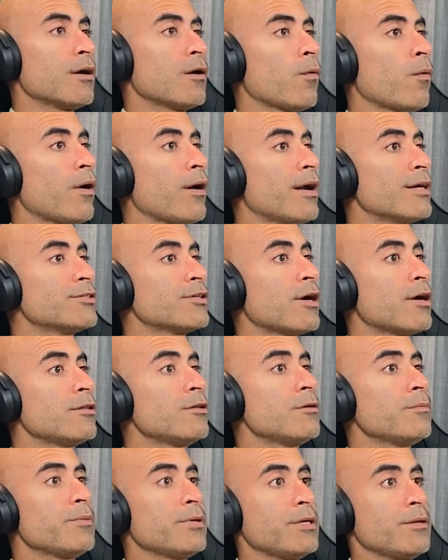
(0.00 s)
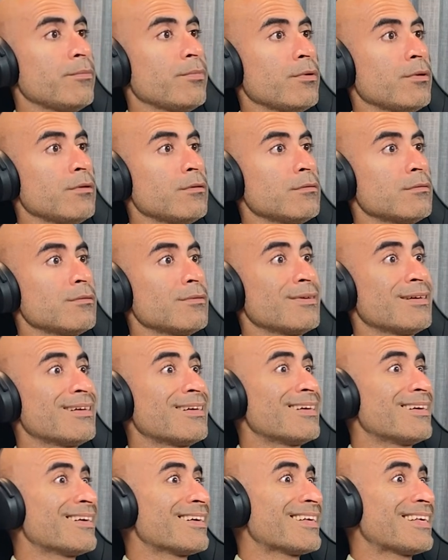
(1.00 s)
Whereas other people
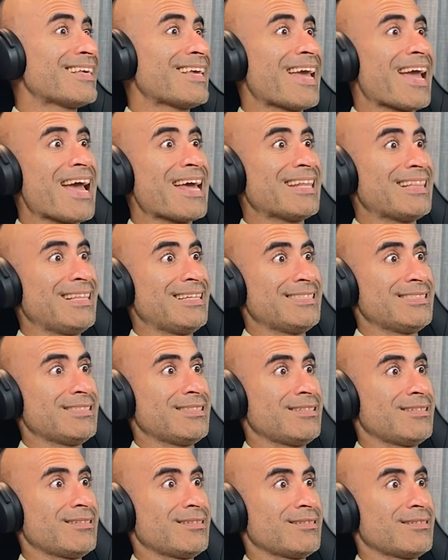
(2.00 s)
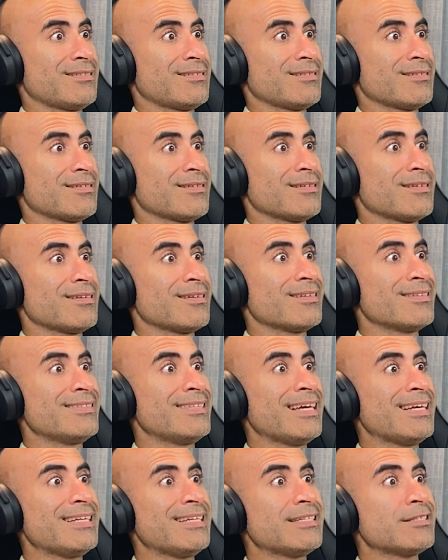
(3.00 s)
can listen.
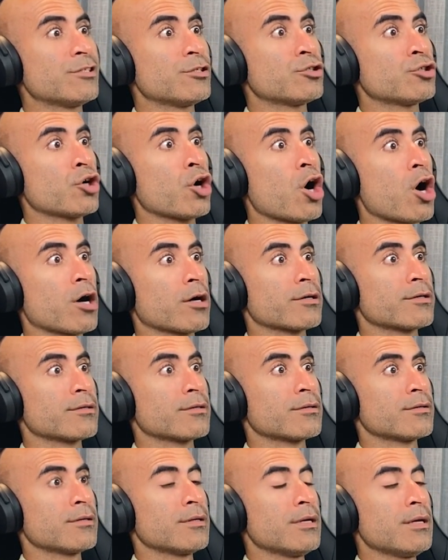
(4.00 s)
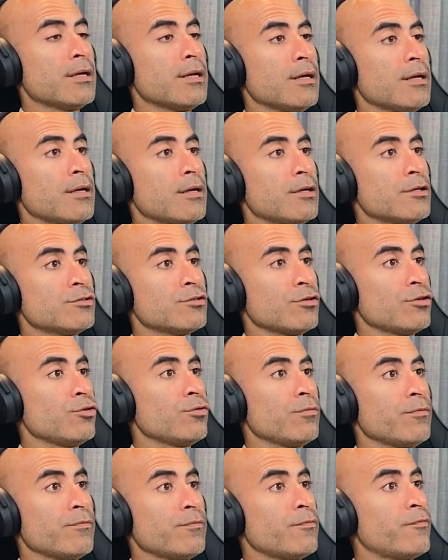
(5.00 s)
They need to talk. So
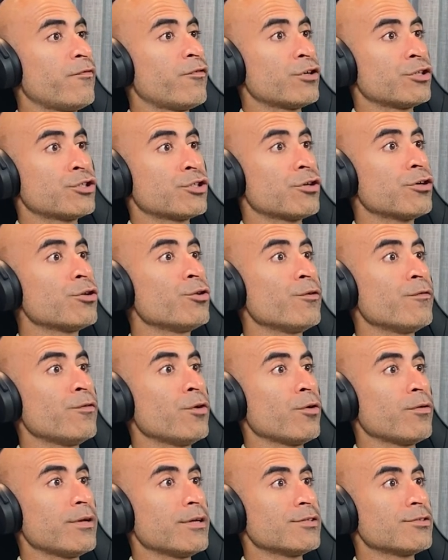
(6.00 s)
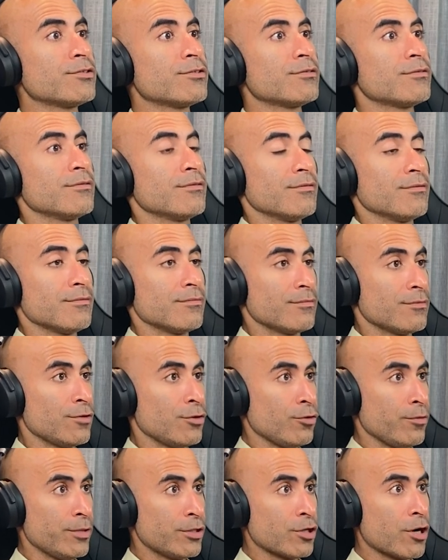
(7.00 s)
you for sure you've noticed
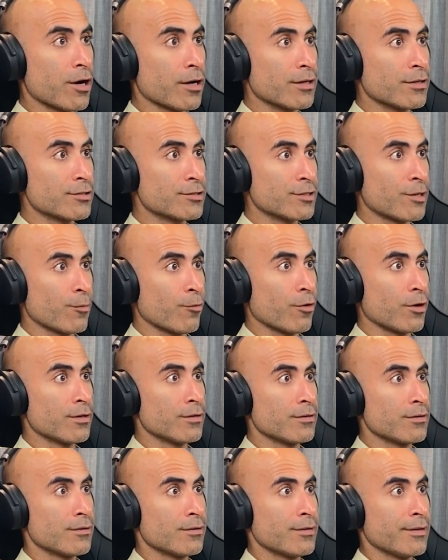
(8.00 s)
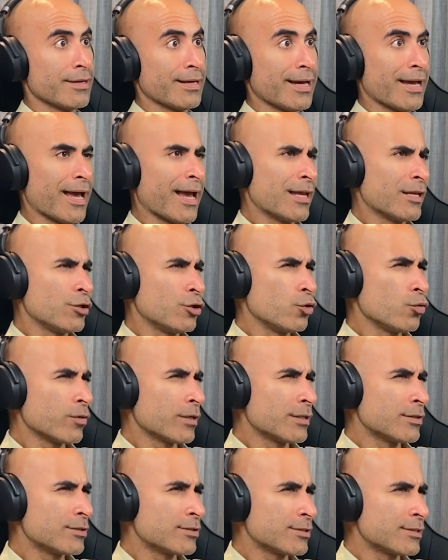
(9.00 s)
you'll be talking to someone and you
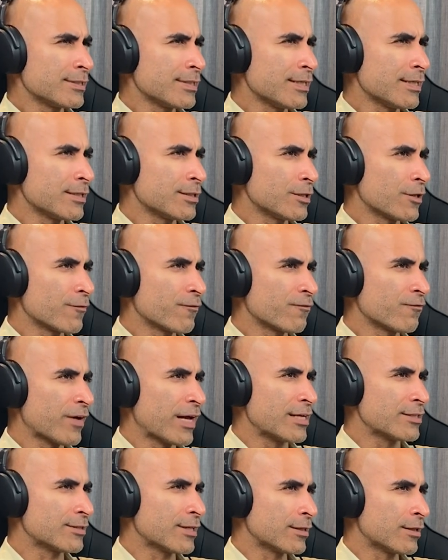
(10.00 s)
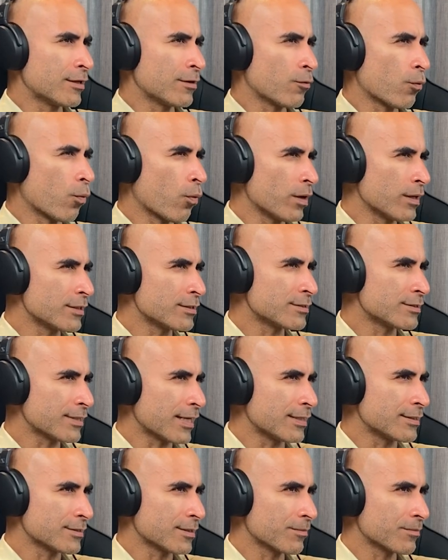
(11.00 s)
can see in their face that they want to
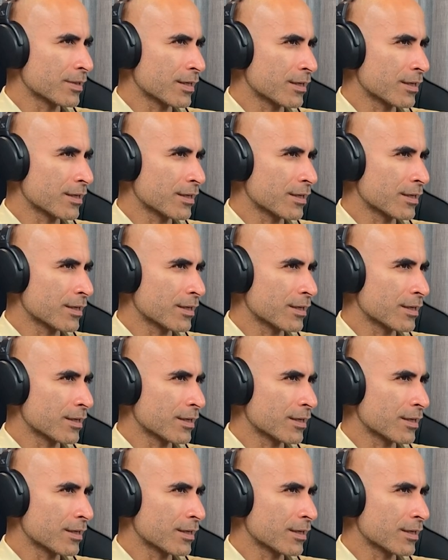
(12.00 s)
say something.